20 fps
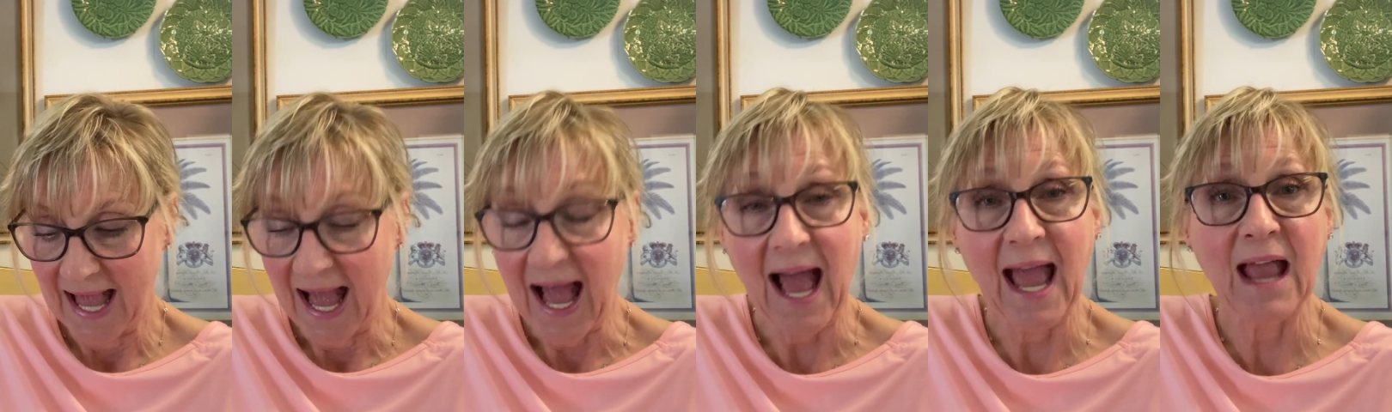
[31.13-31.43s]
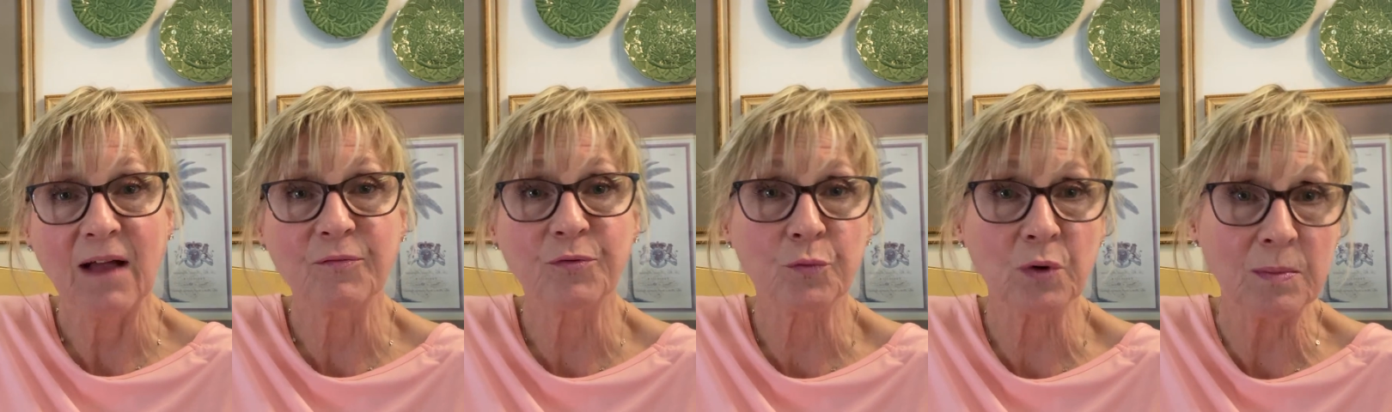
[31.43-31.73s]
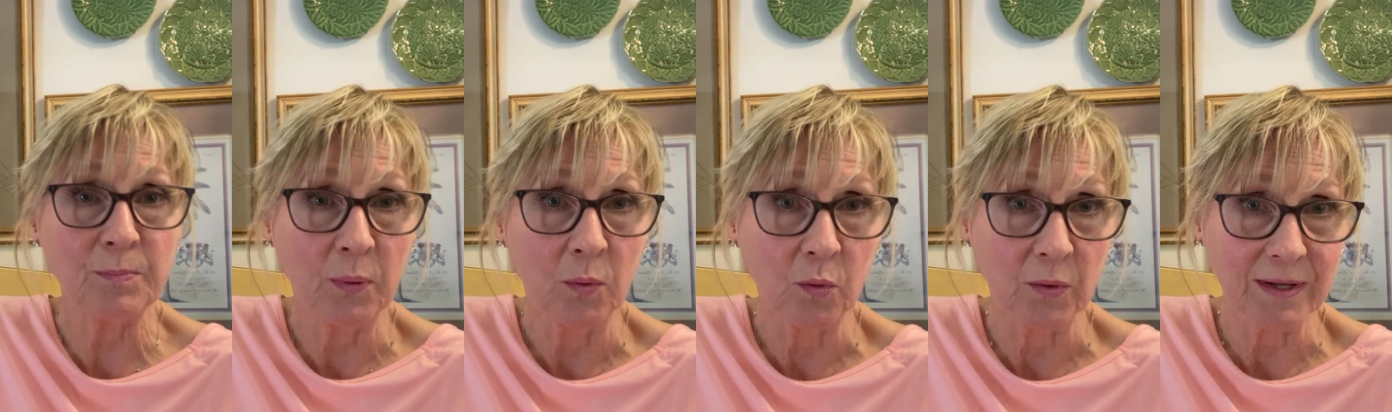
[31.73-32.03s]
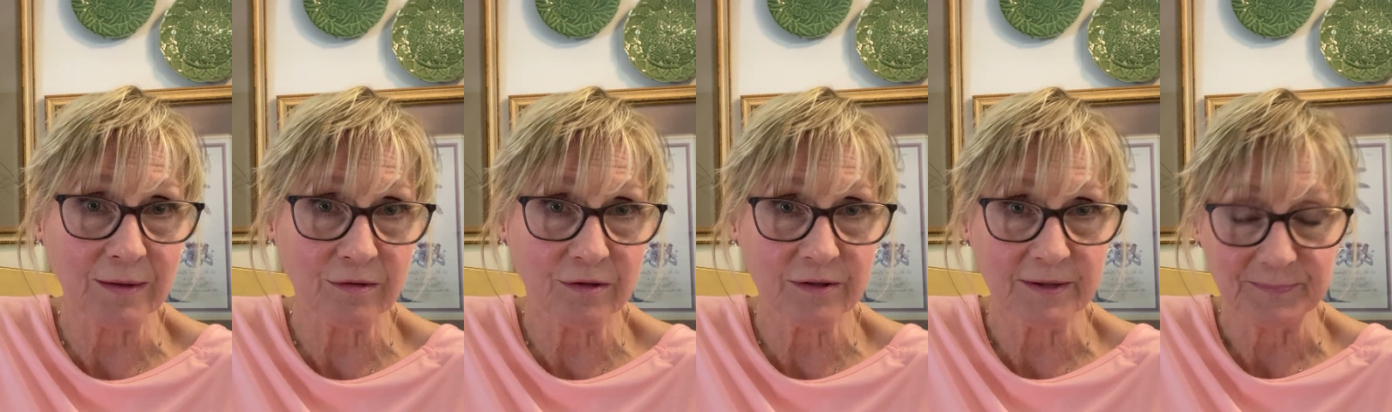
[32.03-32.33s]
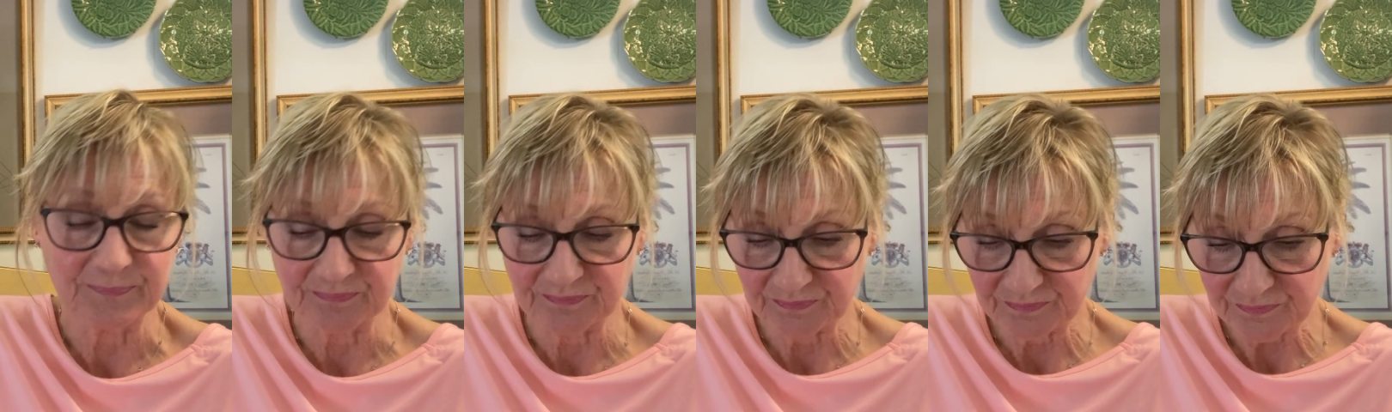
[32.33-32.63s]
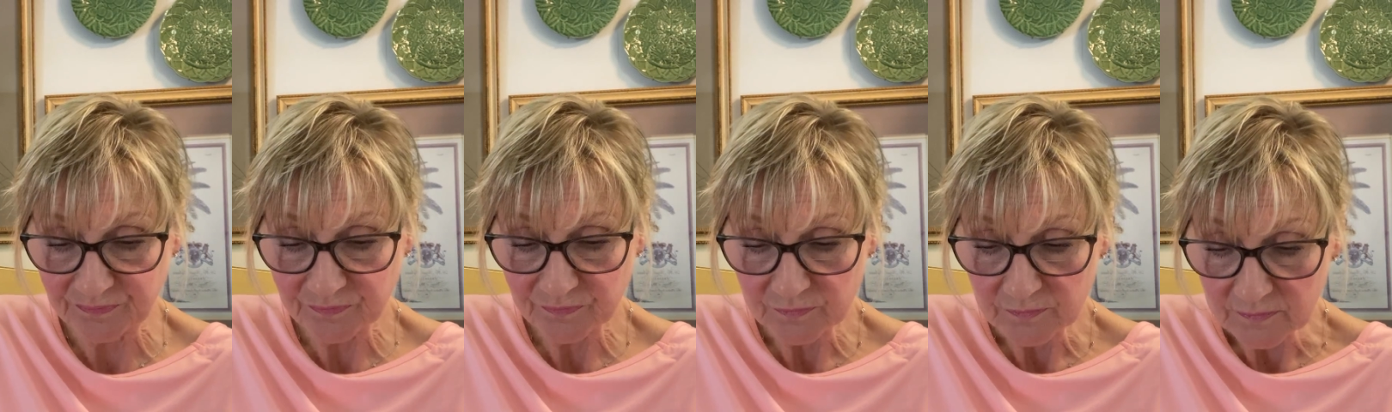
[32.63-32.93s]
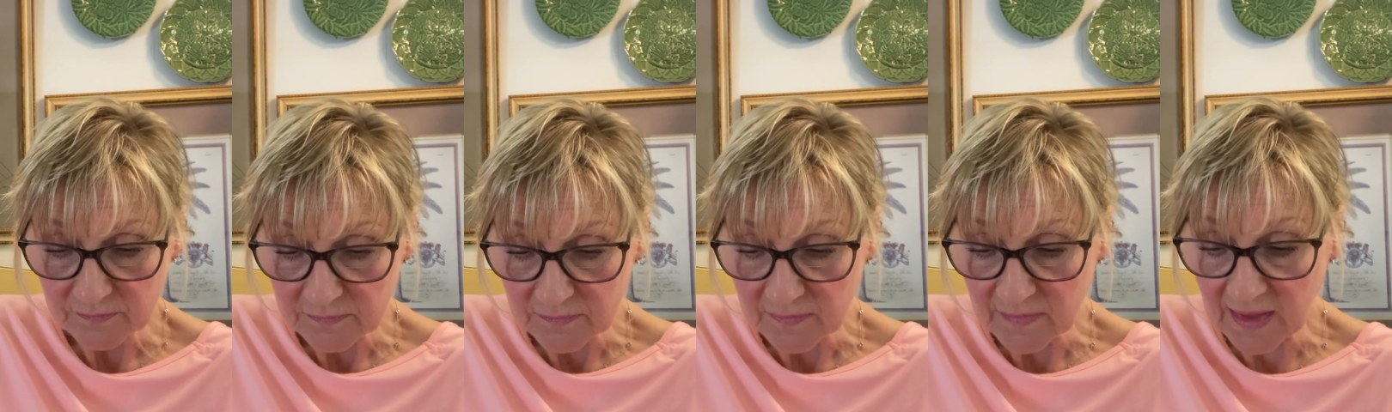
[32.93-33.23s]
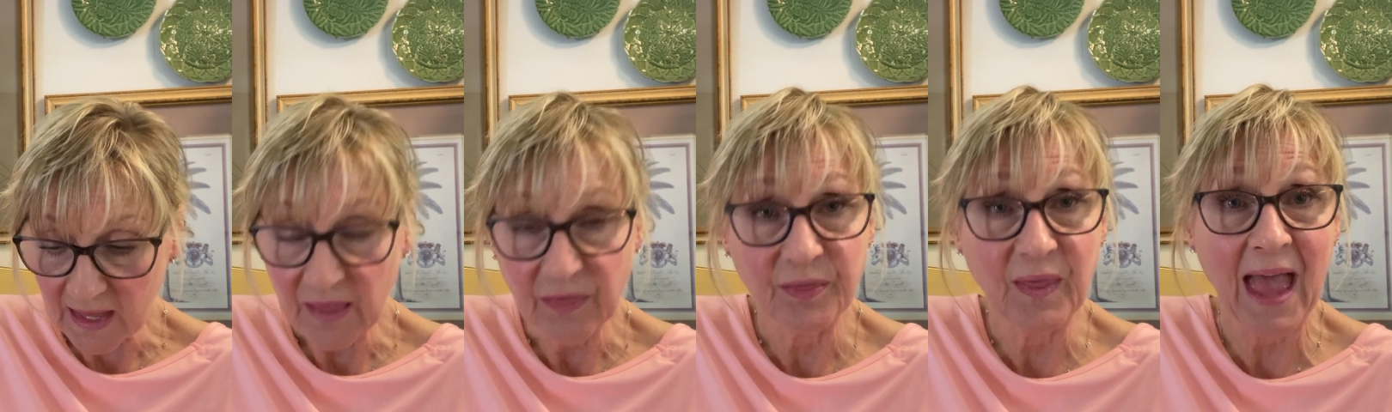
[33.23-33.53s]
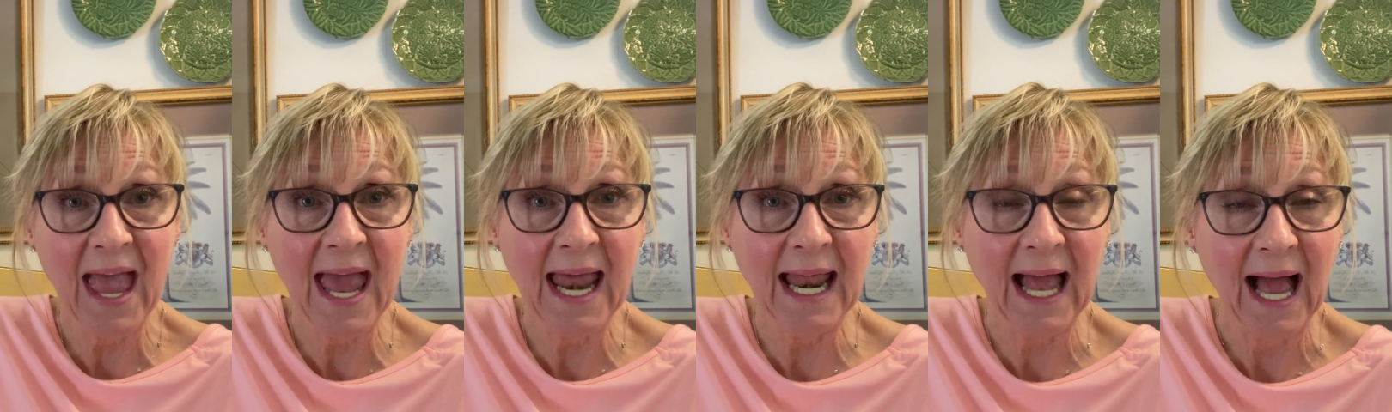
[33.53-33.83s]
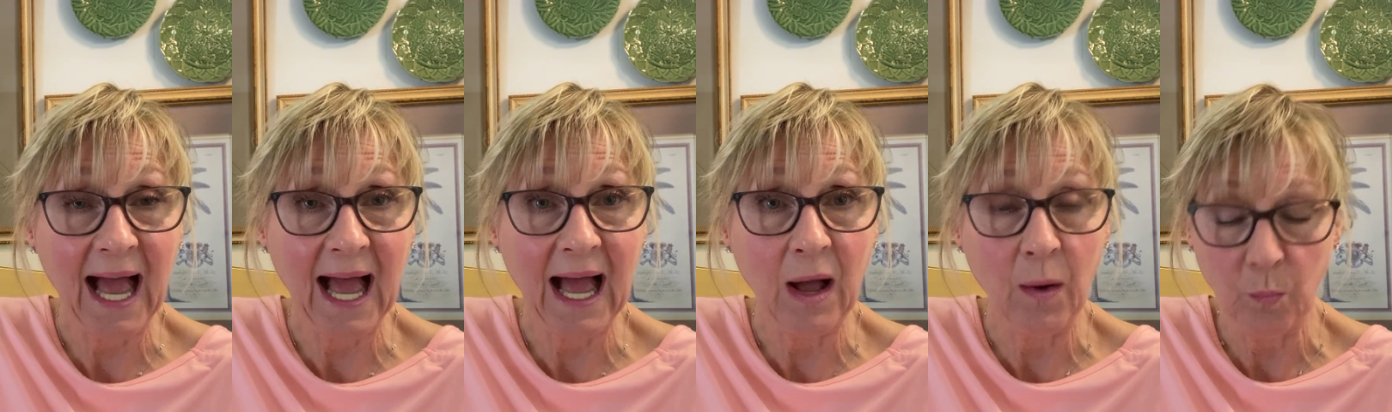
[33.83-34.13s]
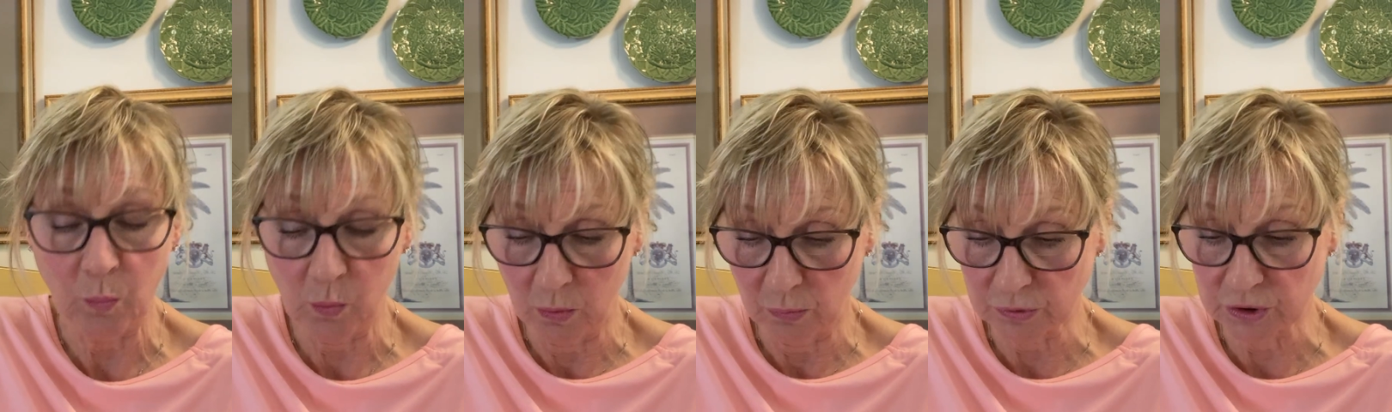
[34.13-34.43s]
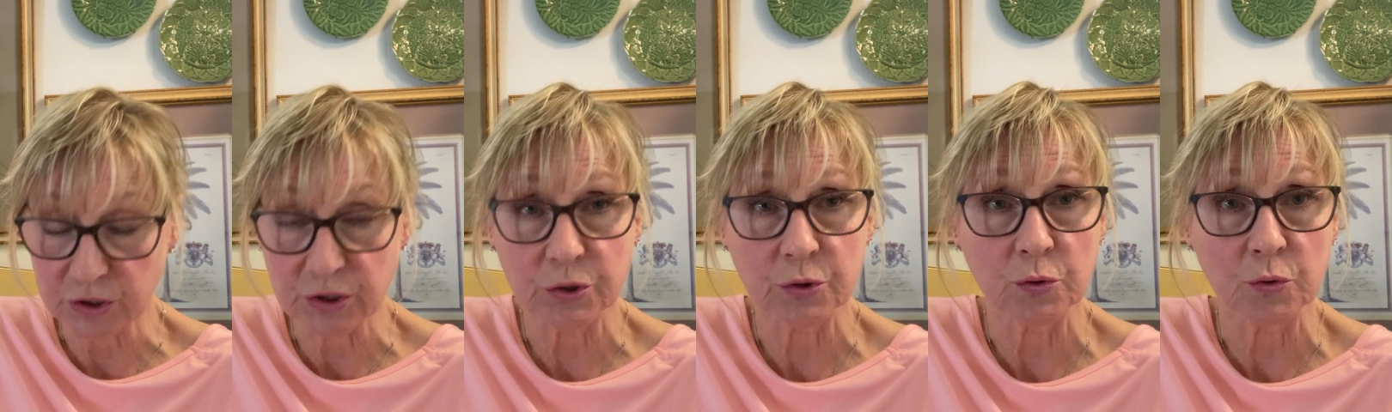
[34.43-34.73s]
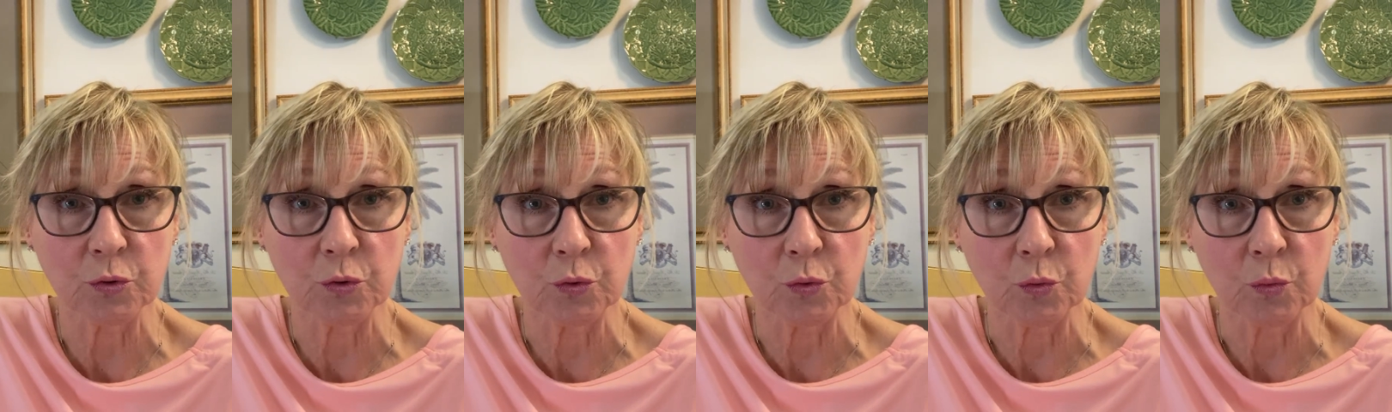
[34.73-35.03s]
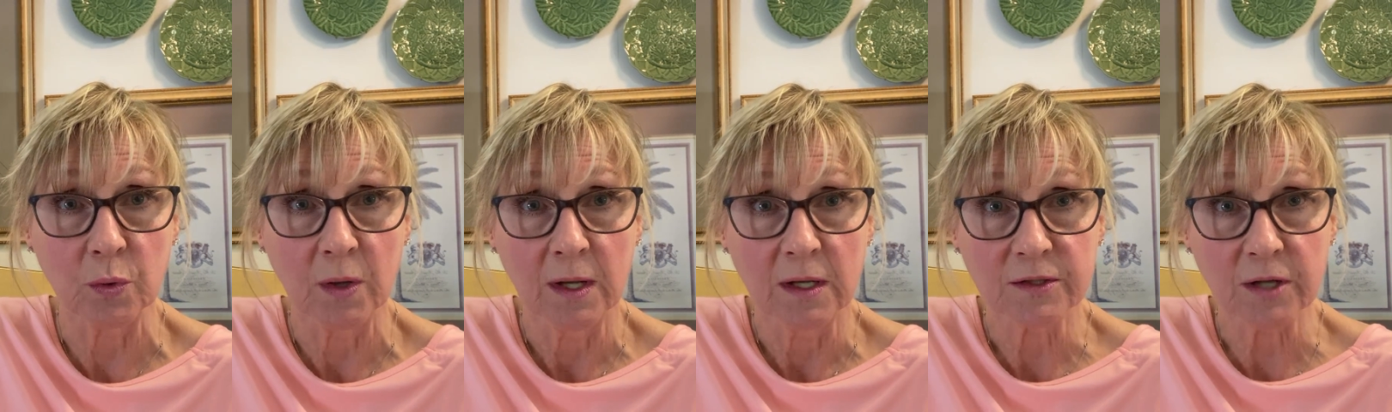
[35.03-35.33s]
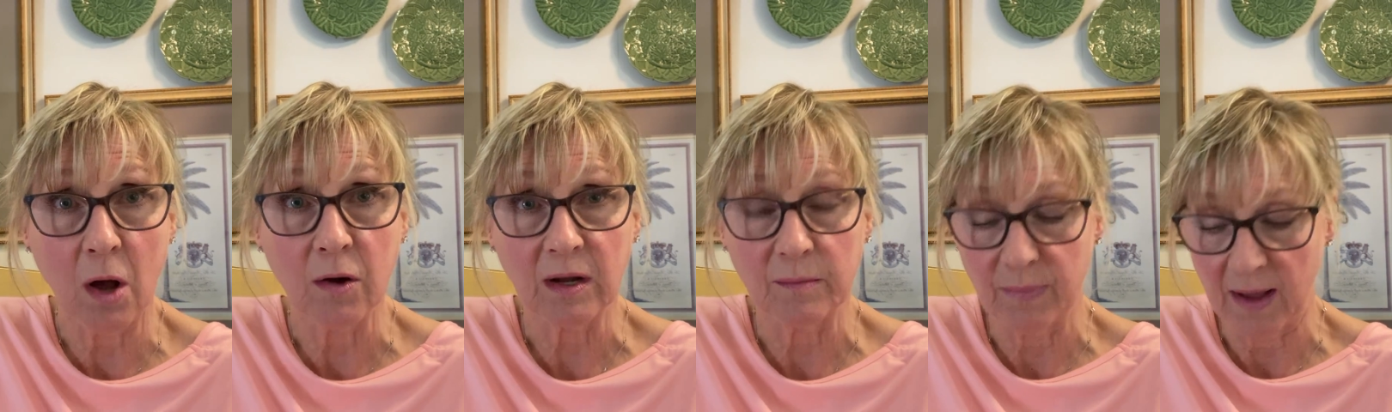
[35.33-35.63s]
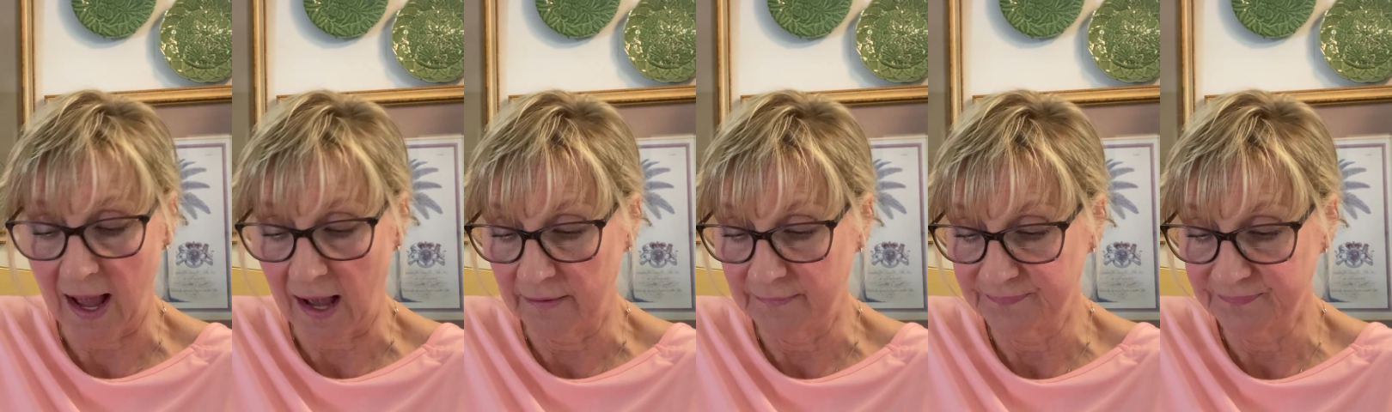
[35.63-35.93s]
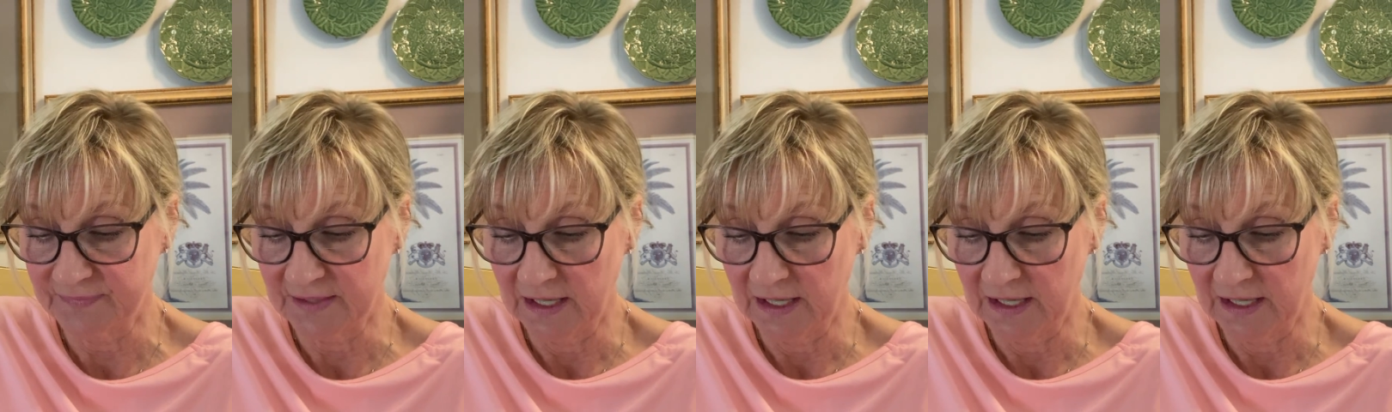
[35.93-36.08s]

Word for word: I have 3 points that I want to talk about.